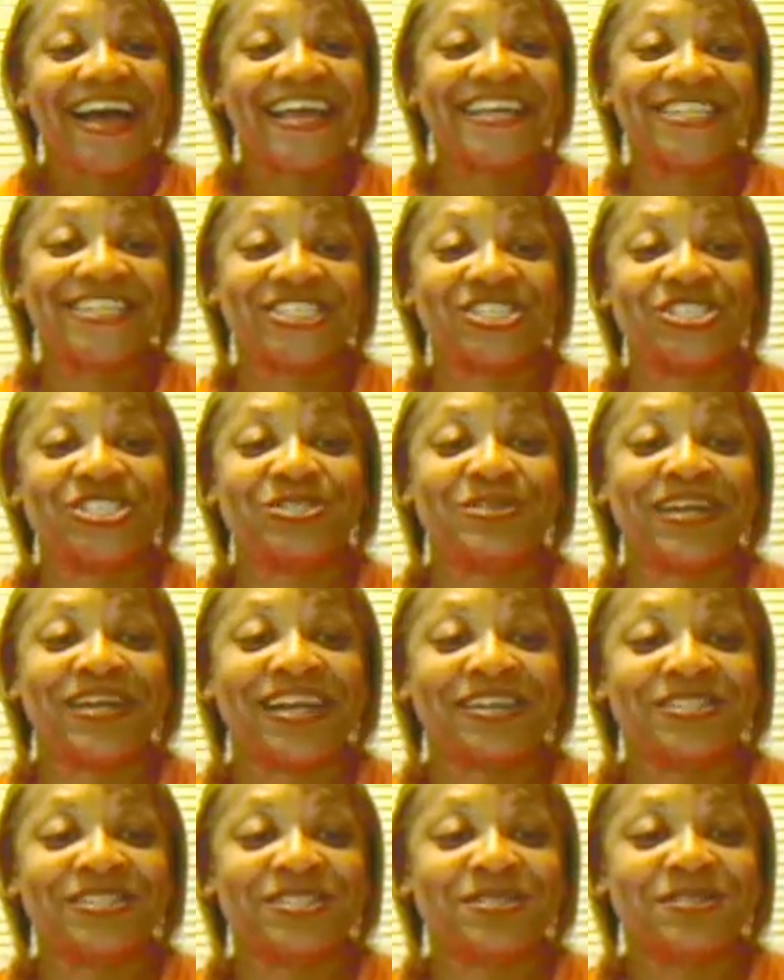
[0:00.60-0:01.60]
Hi, it's your
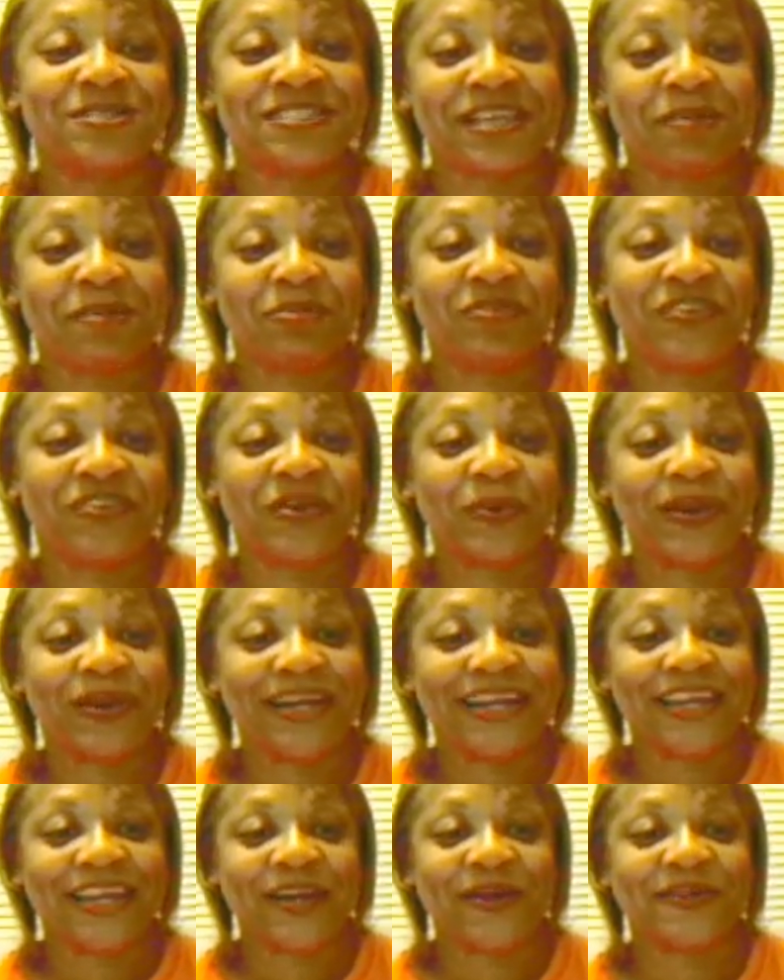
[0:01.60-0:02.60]
$2 Tuesday movie
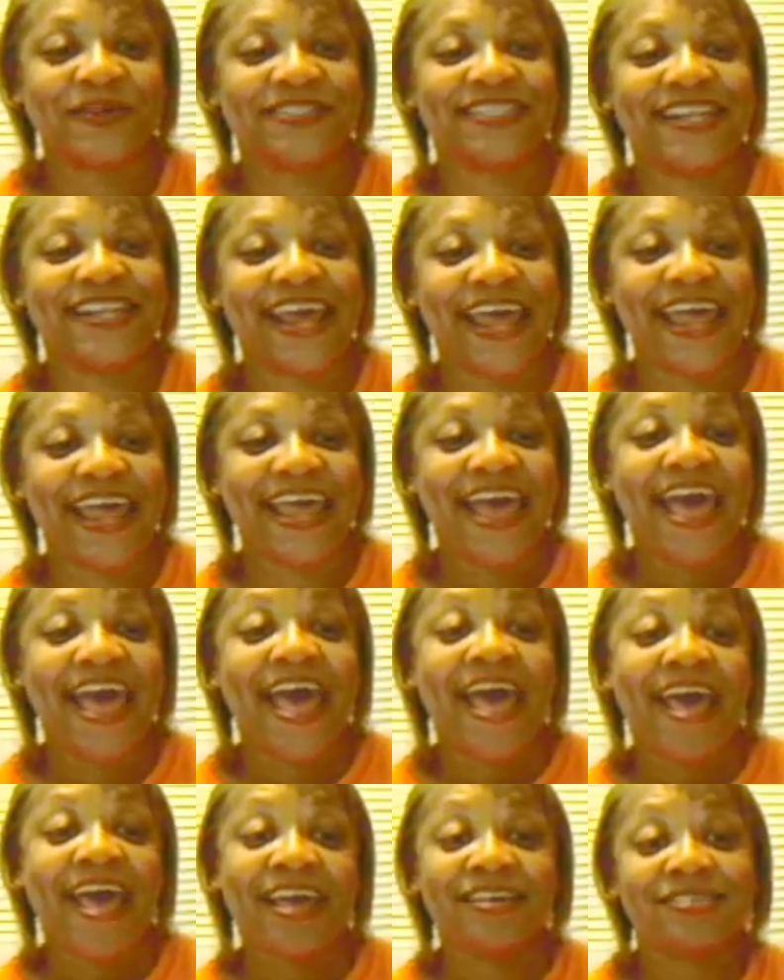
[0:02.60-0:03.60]
critic here today,
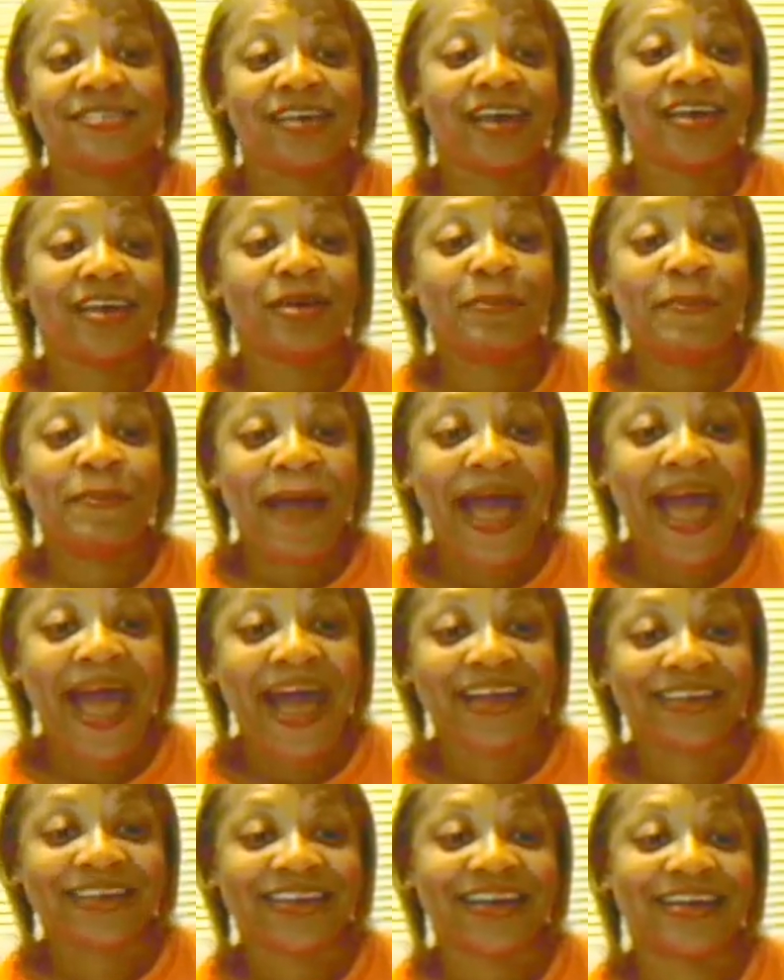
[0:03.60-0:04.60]
and I am
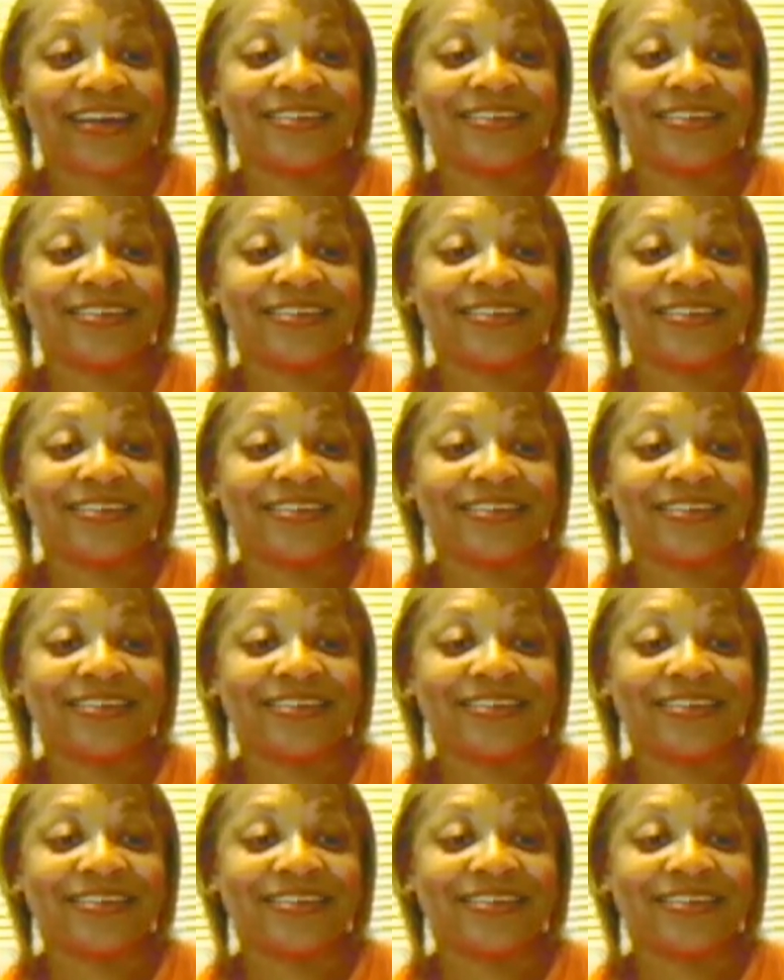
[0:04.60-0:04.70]
back.